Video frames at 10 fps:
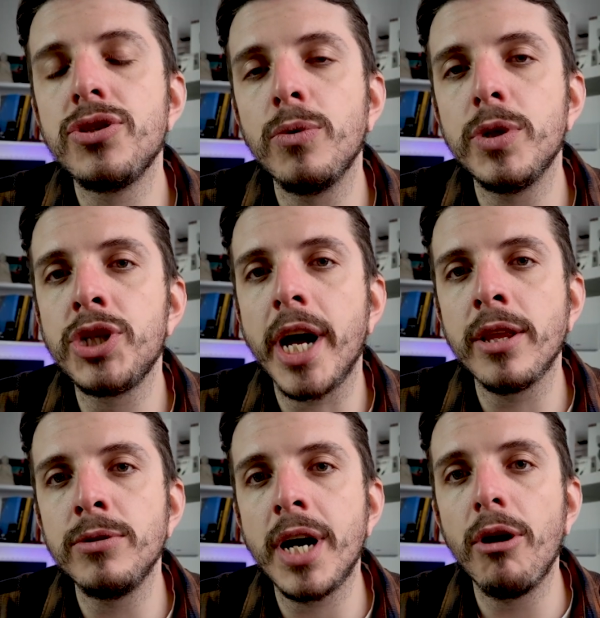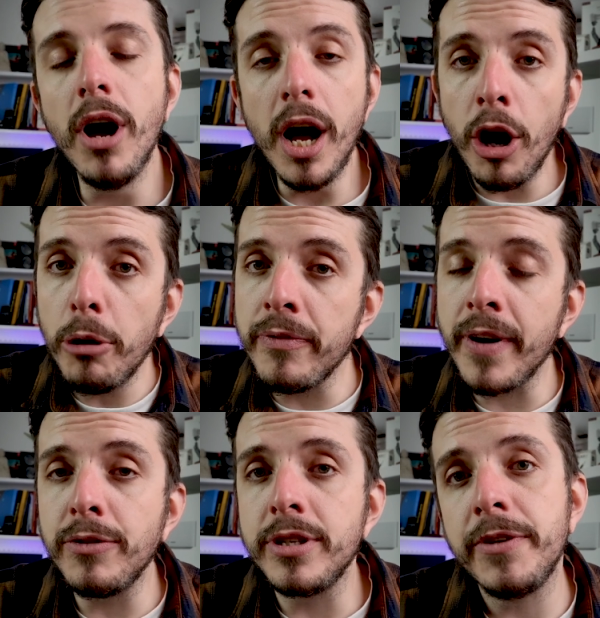So I would check those out. Hope you
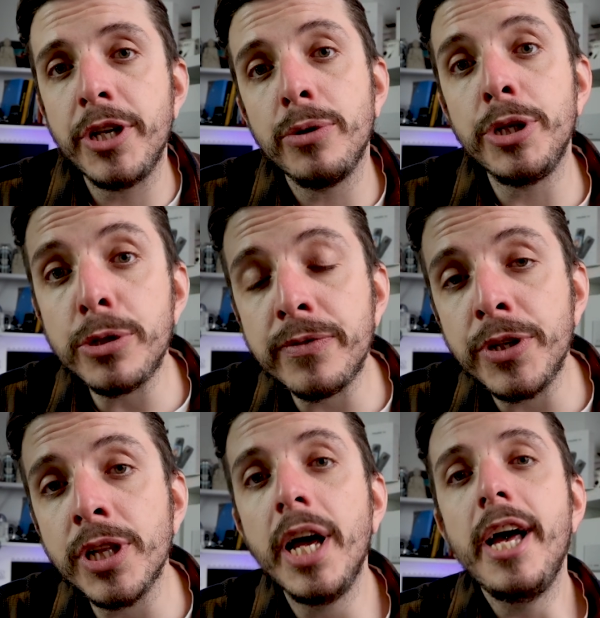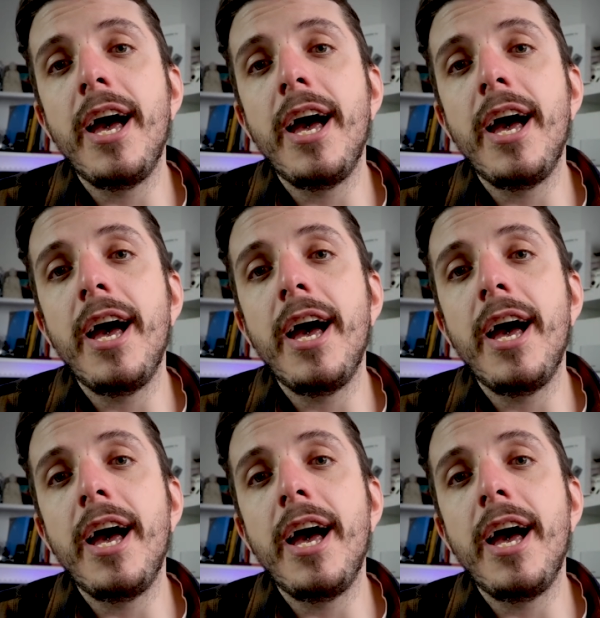found this video useful.